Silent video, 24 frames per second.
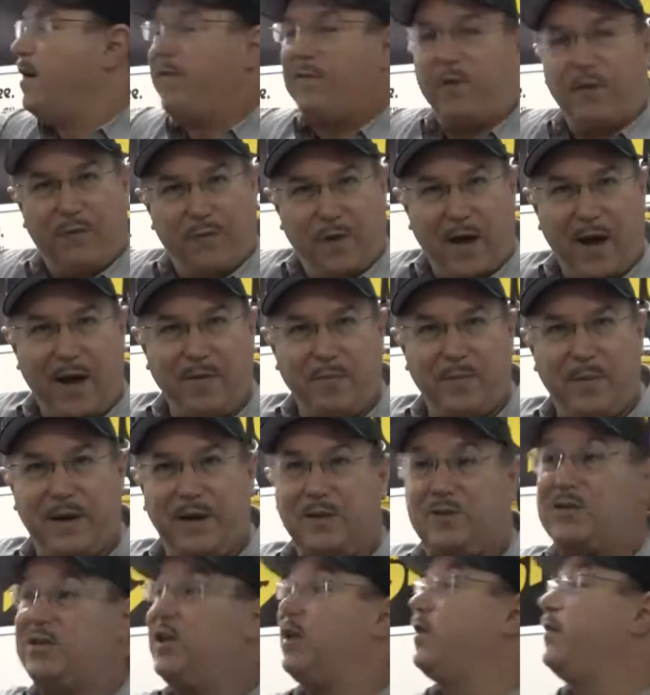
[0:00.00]
for 5
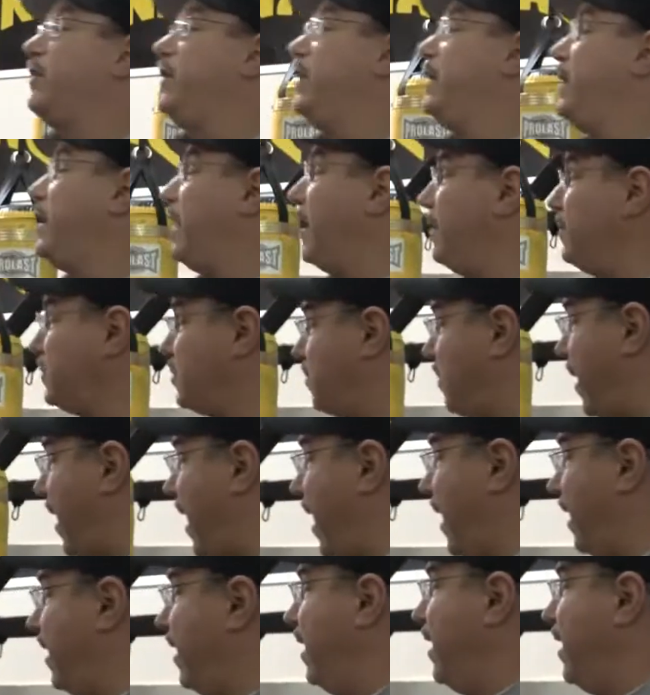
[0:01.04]
minutes there. Then he comes back